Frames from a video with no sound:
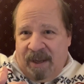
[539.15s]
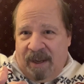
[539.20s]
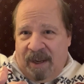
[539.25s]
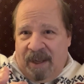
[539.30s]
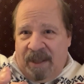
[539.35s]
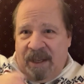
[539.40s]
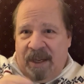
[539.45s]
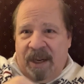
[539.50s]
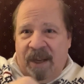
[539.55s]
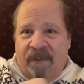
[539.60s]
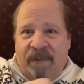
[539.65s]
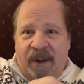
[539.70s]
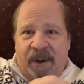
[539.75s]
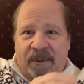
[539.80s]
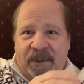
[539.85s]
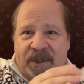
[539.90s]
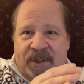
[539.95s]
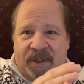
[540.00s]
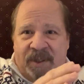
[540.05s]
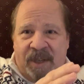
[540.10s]
And then if I
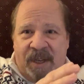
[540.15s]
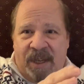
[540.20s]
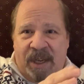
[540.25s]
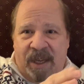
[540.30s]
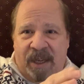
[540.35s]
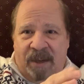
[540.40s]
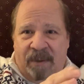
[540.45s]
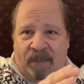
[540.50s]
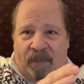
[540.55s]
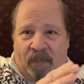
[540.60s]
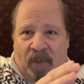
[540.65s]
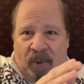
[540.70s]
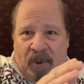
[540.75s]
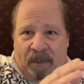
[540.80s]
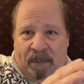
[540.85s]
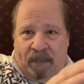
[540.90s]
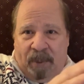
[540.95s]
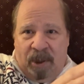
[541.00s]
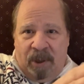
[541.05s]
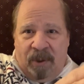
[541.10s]
was thinking
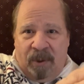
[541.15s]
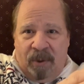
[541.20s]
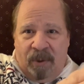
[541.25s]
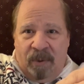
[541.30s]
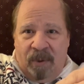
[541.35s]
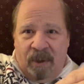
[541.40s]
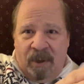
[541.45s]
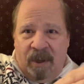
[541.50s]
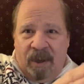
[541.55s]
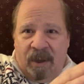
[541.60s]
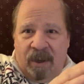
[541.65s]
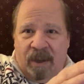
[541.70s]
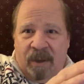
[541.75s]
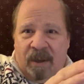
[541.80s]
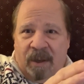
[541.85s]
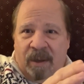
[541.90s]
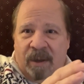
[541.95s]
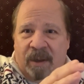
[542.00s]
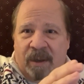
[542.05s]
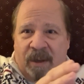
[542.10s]
more blue,
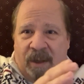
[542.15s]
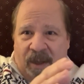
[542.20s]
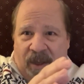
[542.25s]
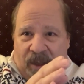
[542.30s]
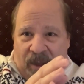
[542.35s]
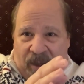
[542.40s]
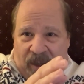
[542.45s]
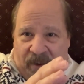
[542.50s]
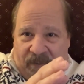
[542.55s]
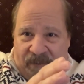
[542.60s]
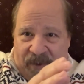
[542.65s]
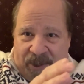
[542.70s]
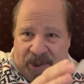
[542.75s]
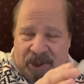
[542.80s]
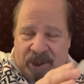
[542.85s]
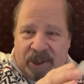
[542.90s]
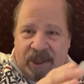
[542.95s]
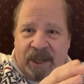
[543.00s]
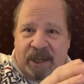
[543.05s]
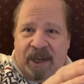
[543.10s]

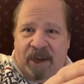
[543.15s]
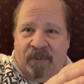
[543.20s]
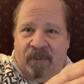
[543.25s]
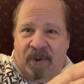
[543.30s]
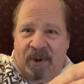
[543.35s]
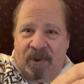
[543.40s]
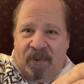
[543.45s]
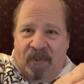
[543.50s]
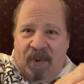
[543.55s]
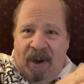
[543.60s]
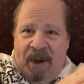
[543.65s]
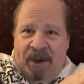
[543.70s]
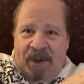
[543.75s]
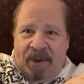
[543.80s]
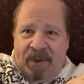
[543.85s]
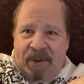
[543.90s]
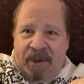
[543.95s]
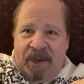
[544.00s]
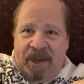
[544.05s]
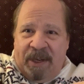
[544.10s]
eventually it would
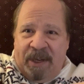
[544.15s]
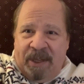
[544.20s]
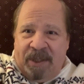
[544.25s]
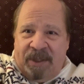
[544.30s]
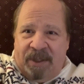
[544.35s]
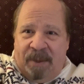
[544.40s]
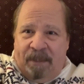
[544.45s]
wander and get to